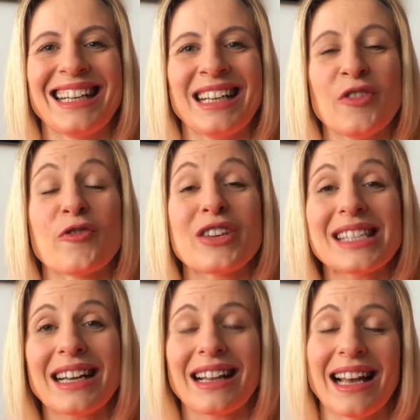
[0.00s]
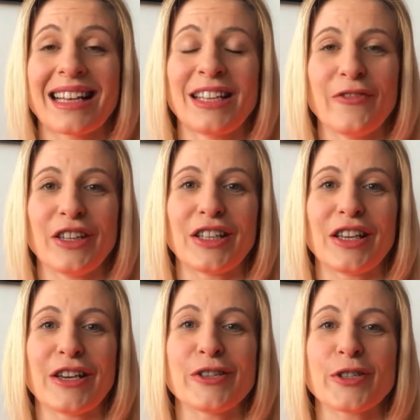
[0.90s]
Physical activity
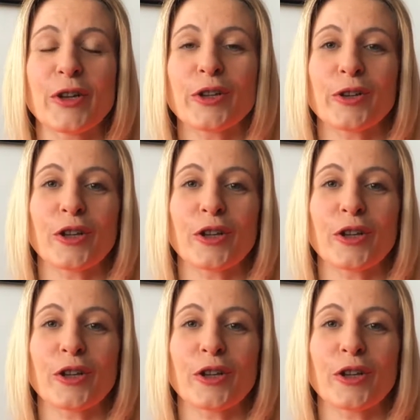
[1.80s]
is not only